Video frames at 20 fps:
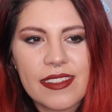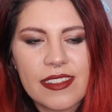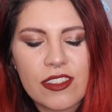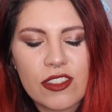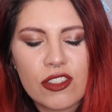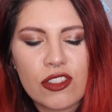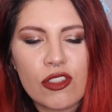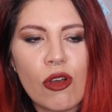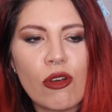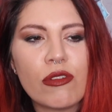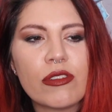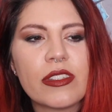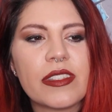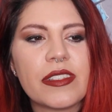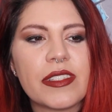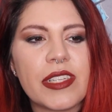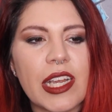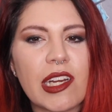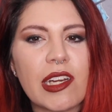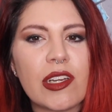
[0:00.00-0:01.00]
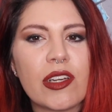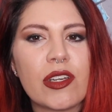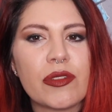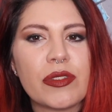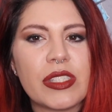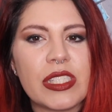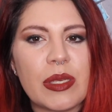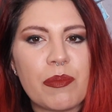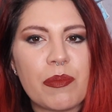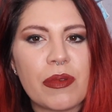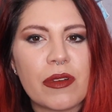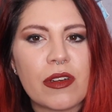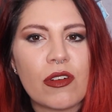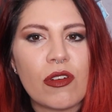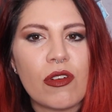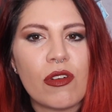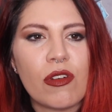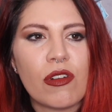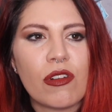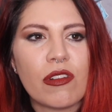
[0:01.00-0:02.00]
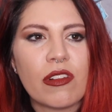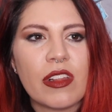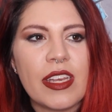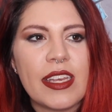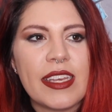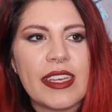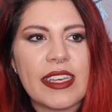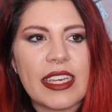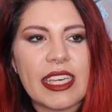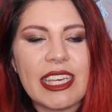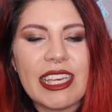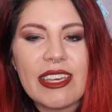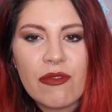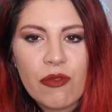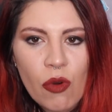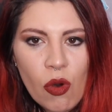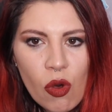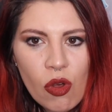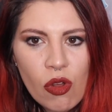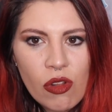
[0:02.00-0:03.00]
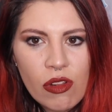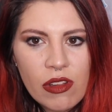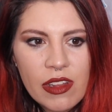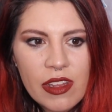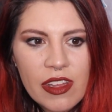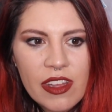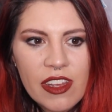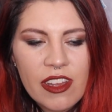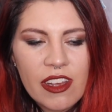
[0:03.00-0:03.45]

so stereotypical evil